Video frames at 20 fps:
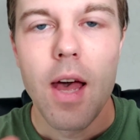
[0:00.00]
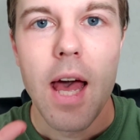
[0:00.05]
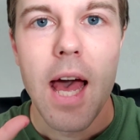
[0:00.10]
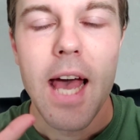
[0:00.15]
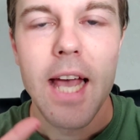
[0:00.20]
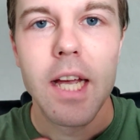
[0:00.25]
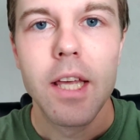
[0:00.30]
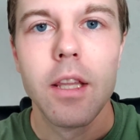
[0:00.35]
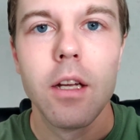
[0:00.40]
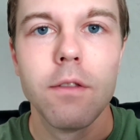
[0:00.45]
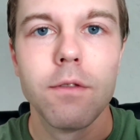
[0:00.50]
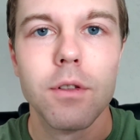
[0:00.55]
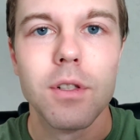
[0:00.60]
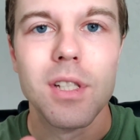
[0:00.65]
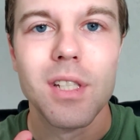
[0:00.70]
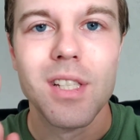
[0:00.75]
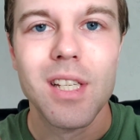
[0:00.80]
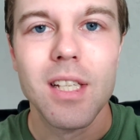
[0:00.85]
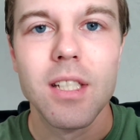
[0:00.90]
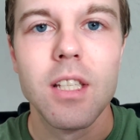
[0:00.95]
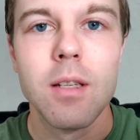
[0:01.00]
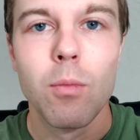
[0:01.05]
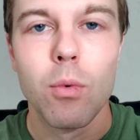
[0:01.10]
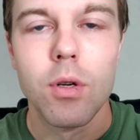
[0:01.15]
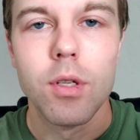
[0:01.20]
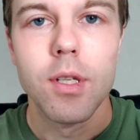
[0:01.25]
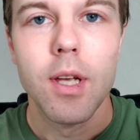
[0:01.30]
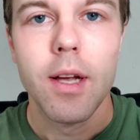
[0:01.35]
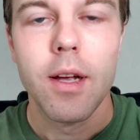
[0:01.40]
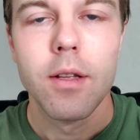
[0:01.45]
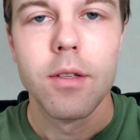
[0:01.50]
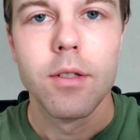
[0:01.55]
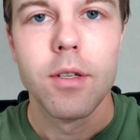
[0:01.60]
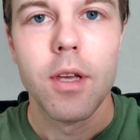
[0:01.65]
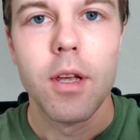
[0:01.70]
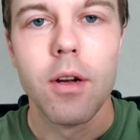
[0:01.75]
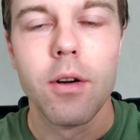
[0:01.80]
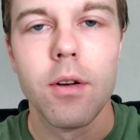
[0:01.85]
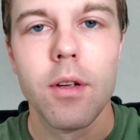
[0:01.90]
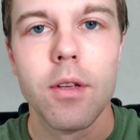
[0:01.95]
hang in there for 60 more seconds.
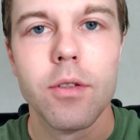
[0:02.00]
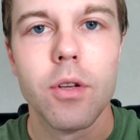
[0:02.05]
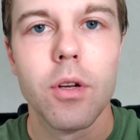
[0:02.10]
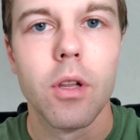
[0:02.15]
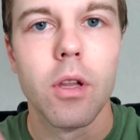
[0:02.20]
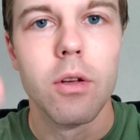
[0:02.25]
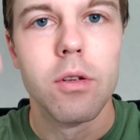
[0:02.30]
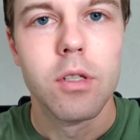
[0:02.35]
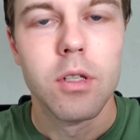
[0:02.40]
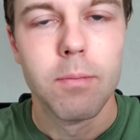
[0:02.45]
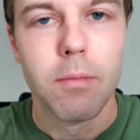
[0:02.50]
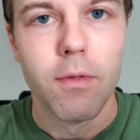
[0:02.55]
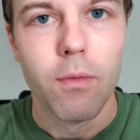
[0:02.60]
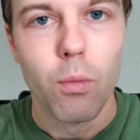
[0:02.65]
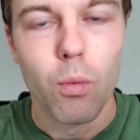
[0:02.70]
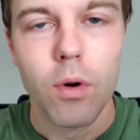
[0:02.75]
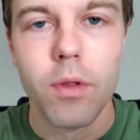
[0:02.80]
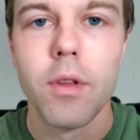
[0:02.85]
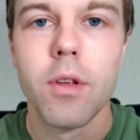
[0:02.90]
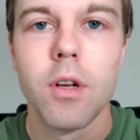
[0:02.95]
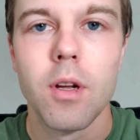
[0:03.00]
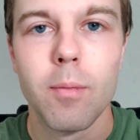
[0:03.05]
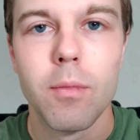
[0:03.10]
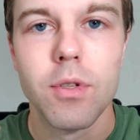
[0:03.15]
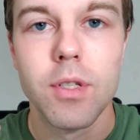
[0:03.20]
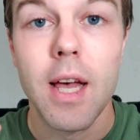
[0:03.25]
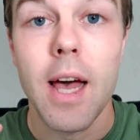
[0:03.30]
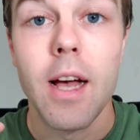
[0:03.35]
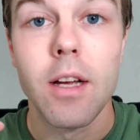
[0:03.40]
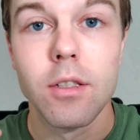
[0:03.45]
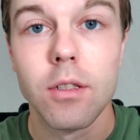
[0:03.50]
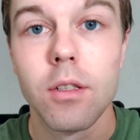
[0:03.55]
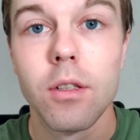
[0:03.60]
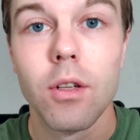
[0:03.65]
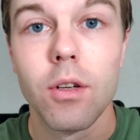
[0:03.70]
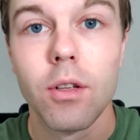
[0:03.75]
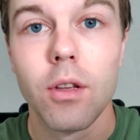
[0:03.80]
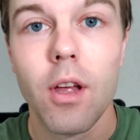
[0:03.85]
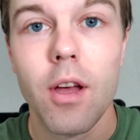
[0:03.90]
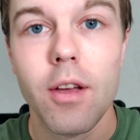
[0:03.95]
Here is a close-up of what the numbers actually
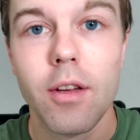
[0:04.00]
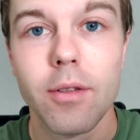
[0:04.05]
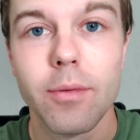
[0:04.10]
look like.